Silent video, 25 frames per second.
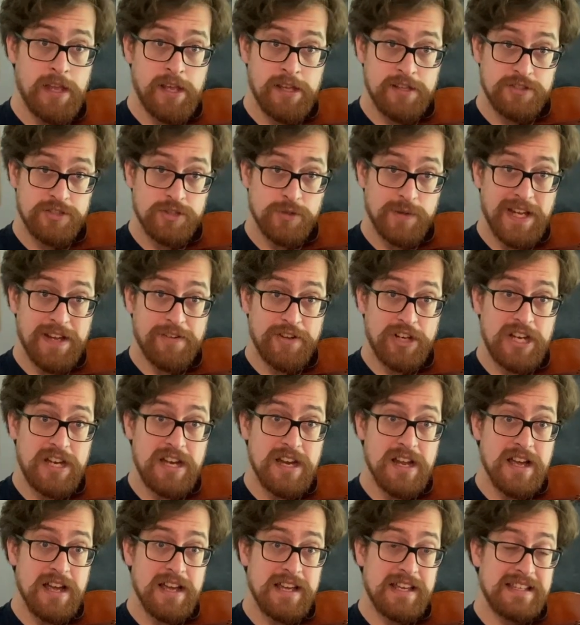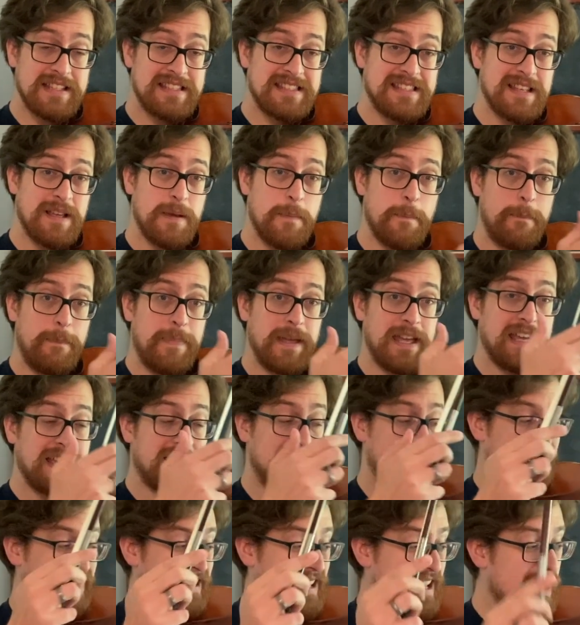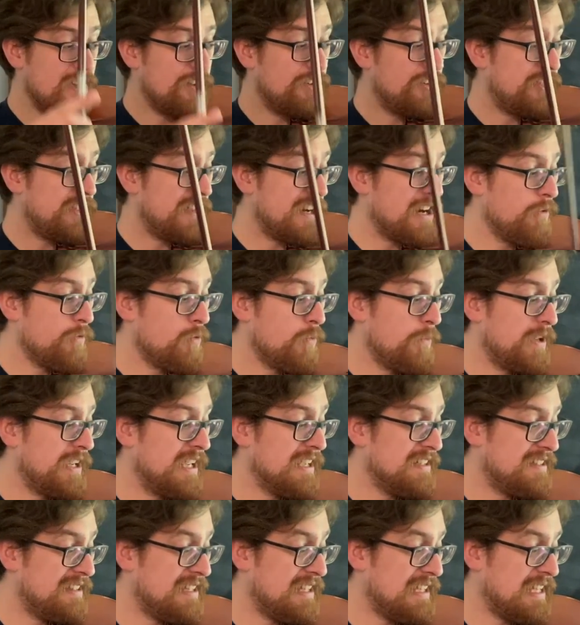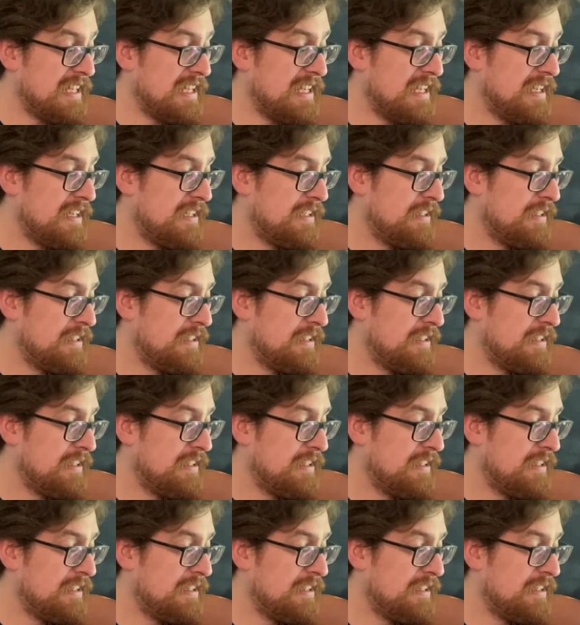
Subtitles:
So we have a nice big sound there when we get to the E.